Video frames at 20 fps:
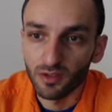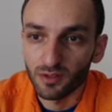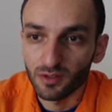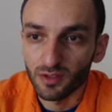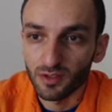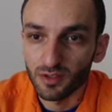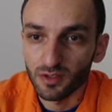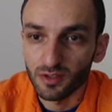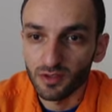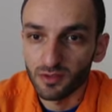
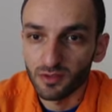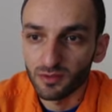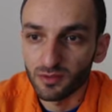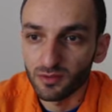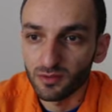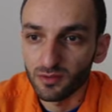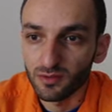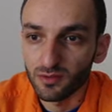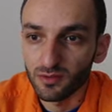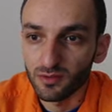Yes,
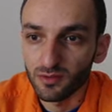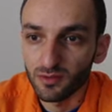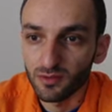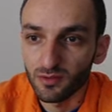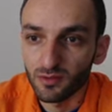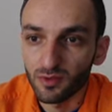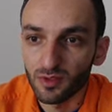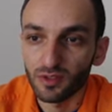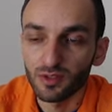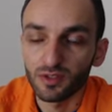
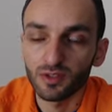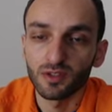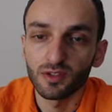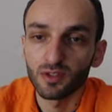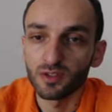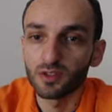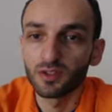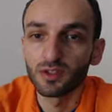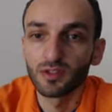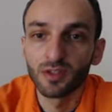you can see that.